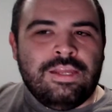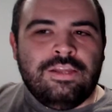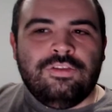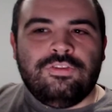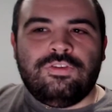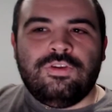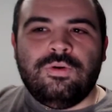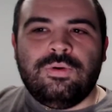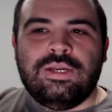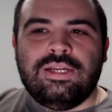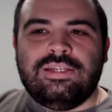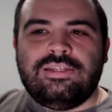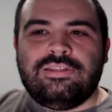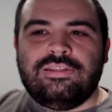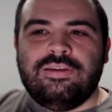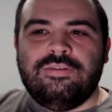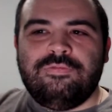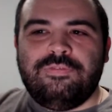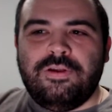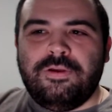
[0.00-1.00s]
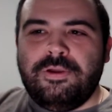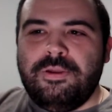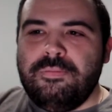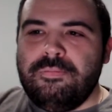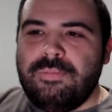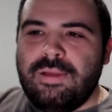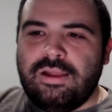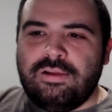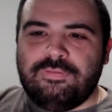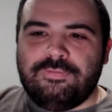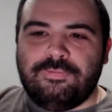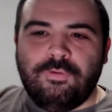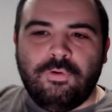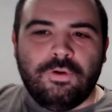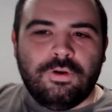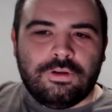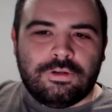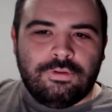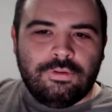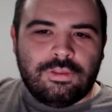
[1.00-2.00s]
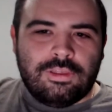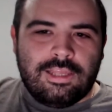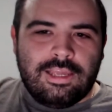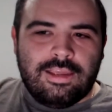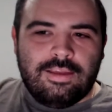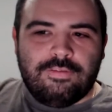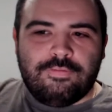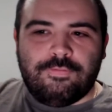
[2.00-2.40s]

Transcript: So it's a very metaphorical thing